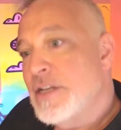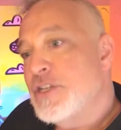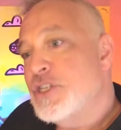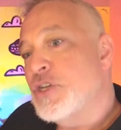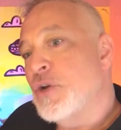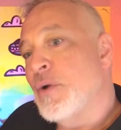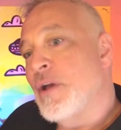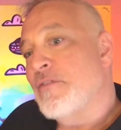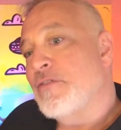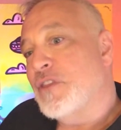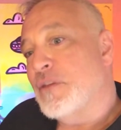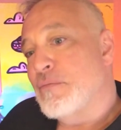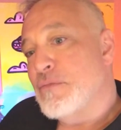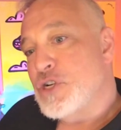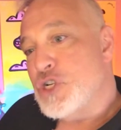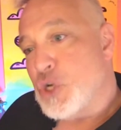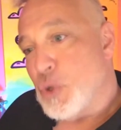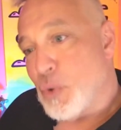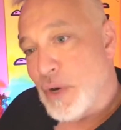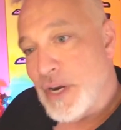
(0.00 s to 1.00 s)
So if the
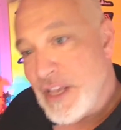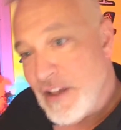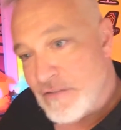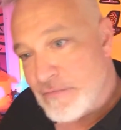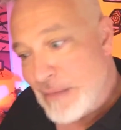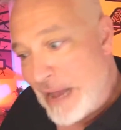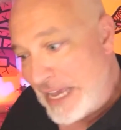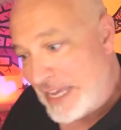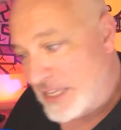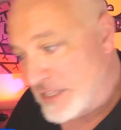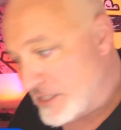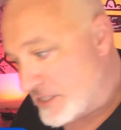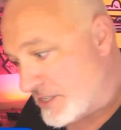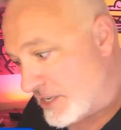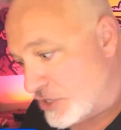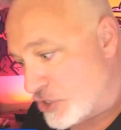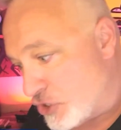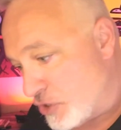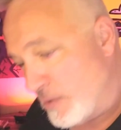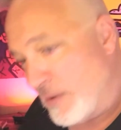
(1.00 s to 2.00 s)
majority of my
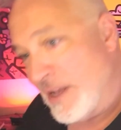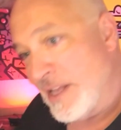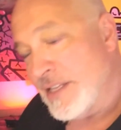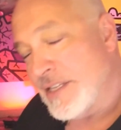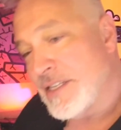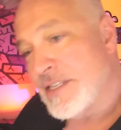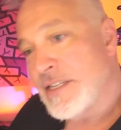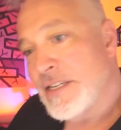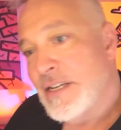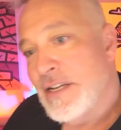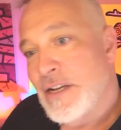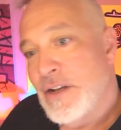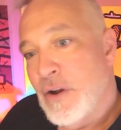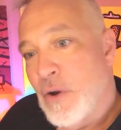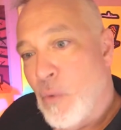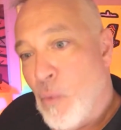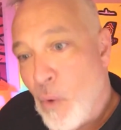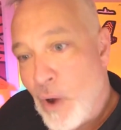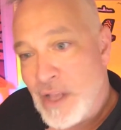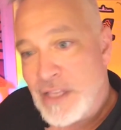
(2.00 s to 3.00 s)
constituents
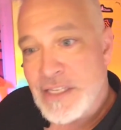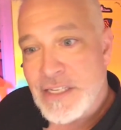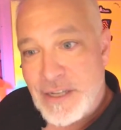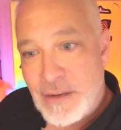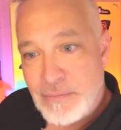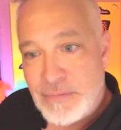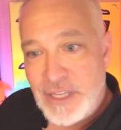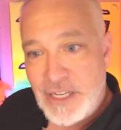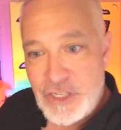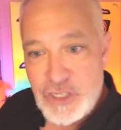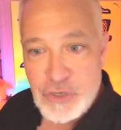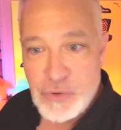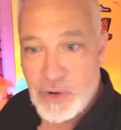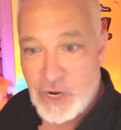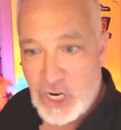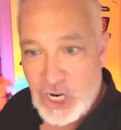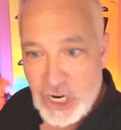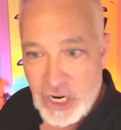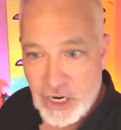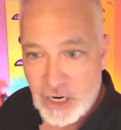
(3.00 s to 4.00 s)
want something to
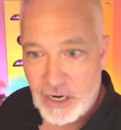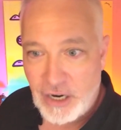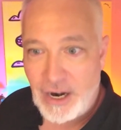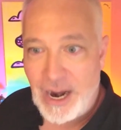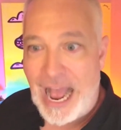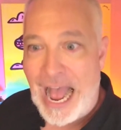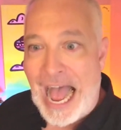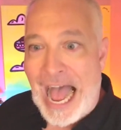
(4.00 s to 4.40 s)
occur,